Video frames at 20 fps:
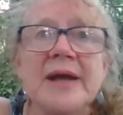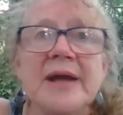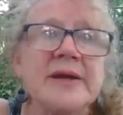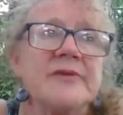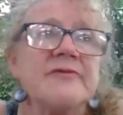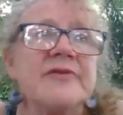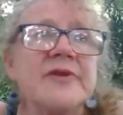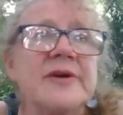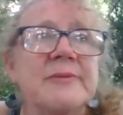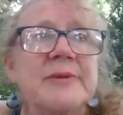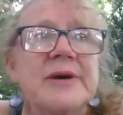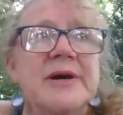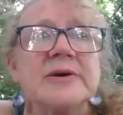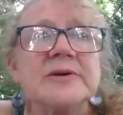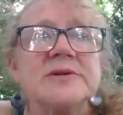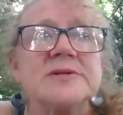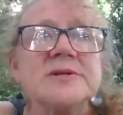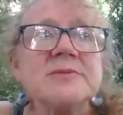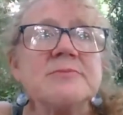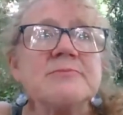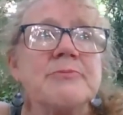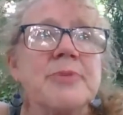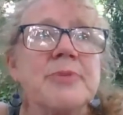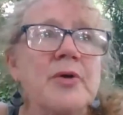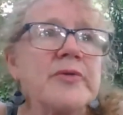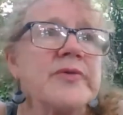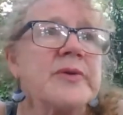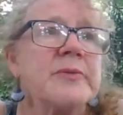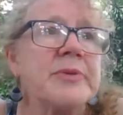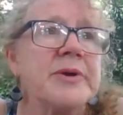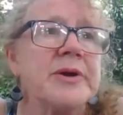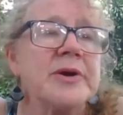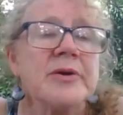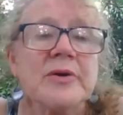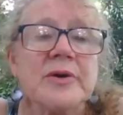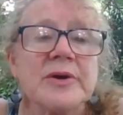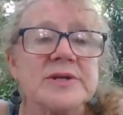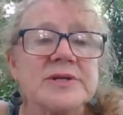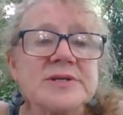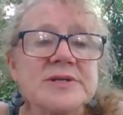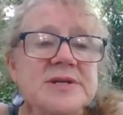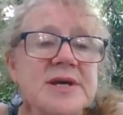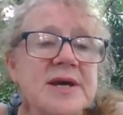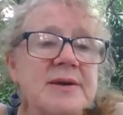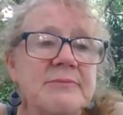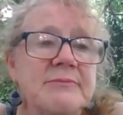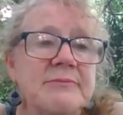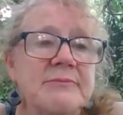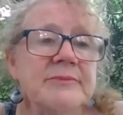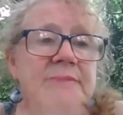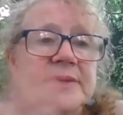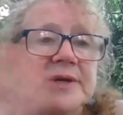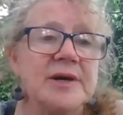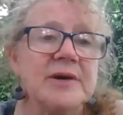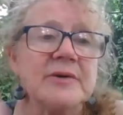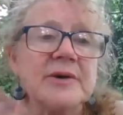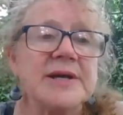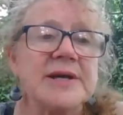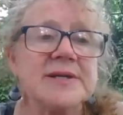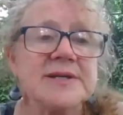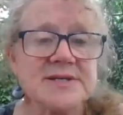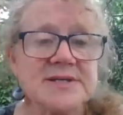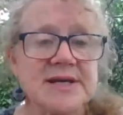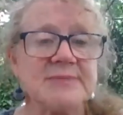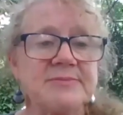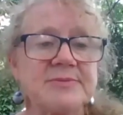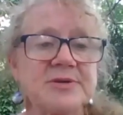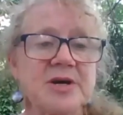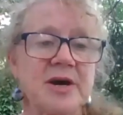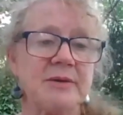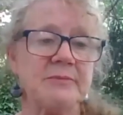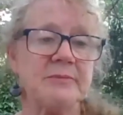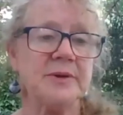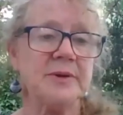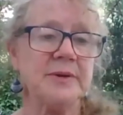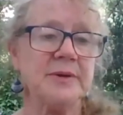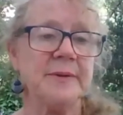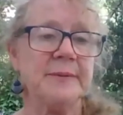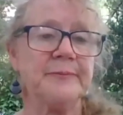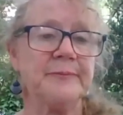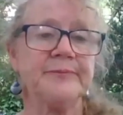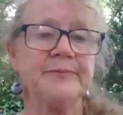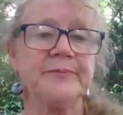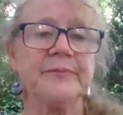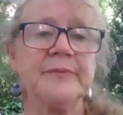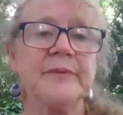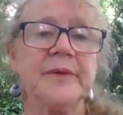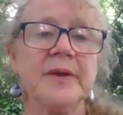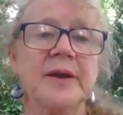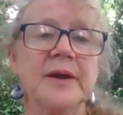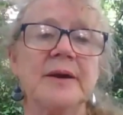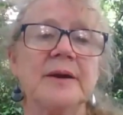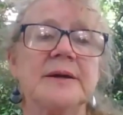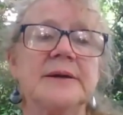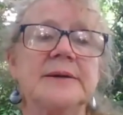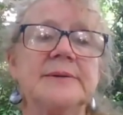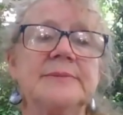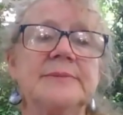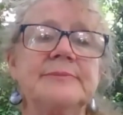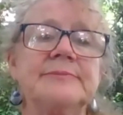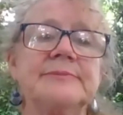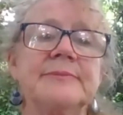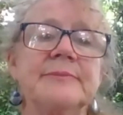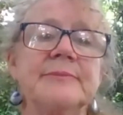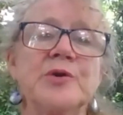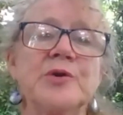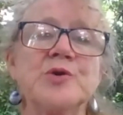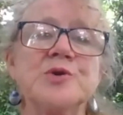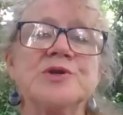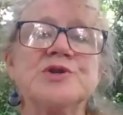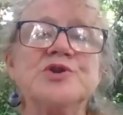and female to both appear on the same, you know, at the same time. Um, of course,